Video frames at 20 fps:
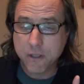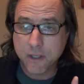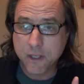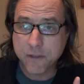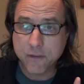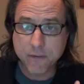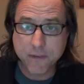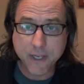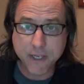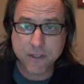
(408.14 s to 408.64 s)

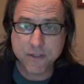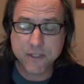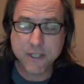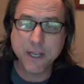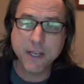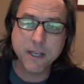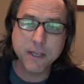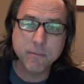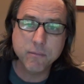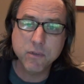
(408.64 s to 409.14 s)
either next
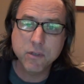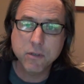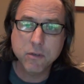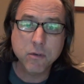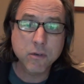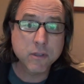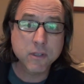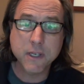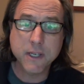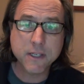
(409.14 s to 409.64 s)
time
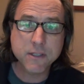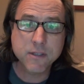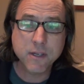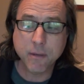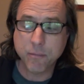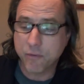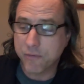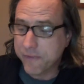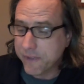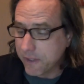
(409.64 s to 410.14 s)
or in the next
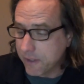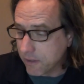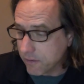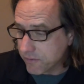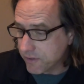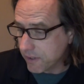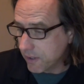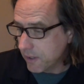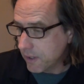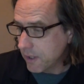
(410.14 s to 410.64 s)
couple
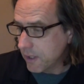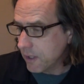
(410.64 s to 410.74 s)
videos.